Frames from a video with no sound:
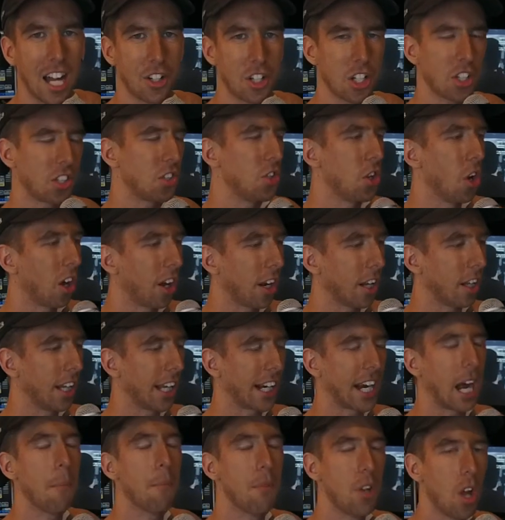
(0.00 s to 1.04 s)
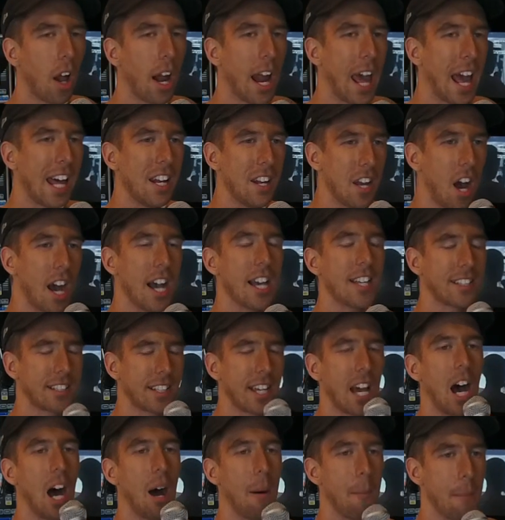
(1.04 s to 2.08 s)
Just not like I'm not at nice
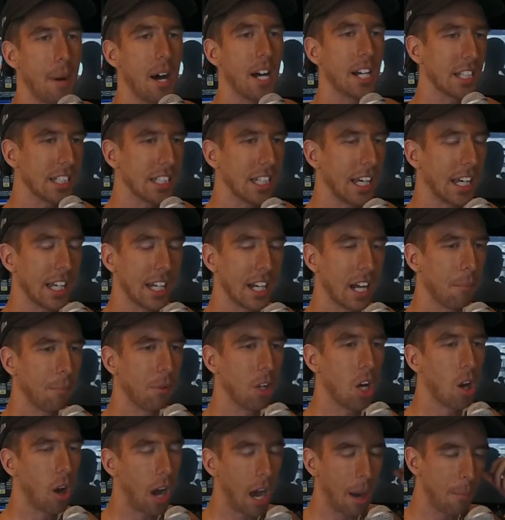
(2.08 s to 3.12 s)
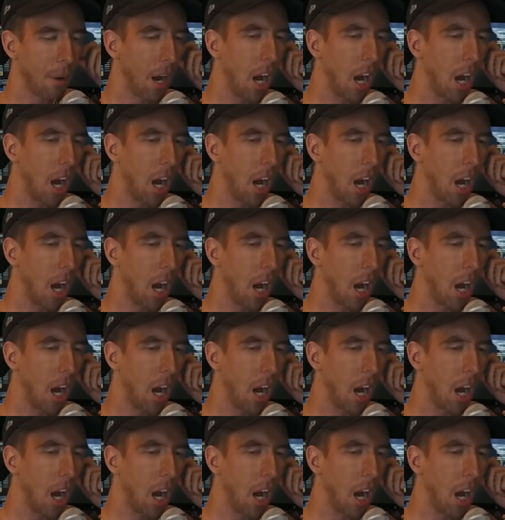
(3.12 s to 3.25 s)
car money yet. I'm no. I'm.